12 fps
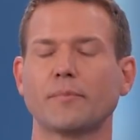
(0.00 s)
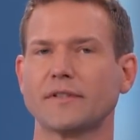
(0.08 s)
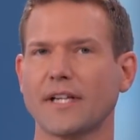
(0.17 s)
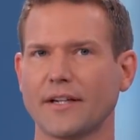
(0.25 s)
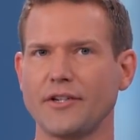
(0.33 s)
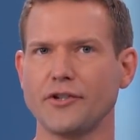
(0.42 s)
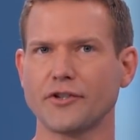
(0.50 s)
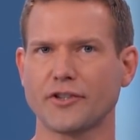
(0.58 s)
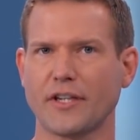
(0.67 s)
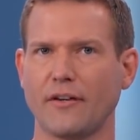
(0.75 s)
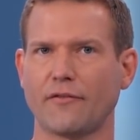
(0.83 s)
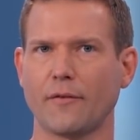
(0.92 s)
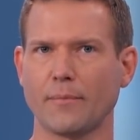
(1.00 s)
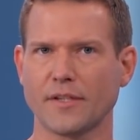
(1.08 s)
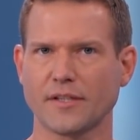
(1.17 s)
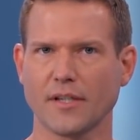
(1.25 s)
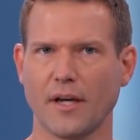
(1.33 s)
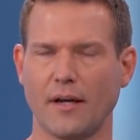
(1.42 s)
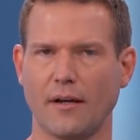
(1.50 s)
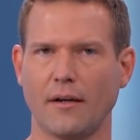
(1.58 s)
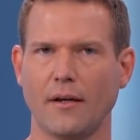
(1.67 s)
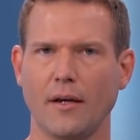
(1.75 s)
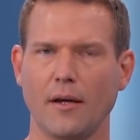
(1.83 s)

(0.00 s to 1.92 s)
of protecting your skin from the sun.